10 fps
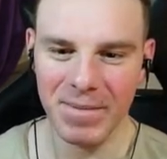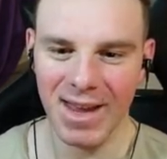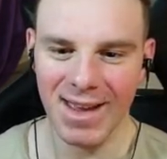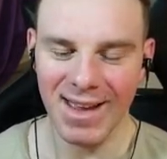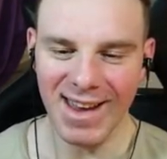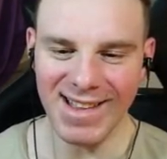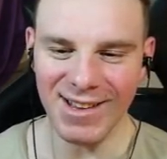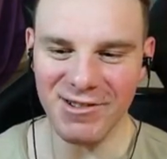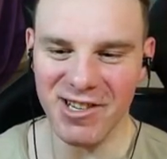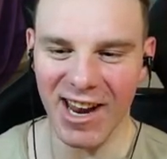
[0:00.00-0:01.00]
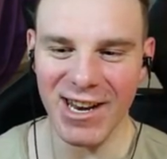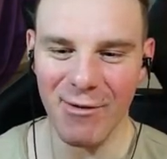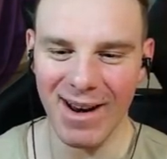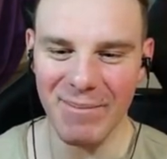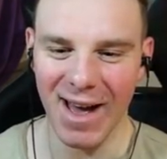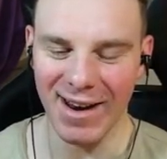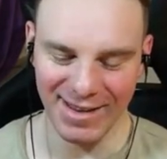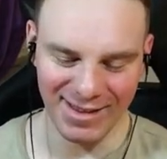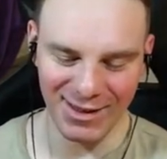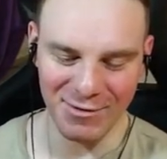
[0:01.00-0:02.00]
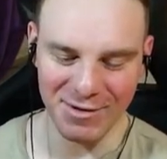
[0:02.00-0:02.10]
He's so genuine about it too. He's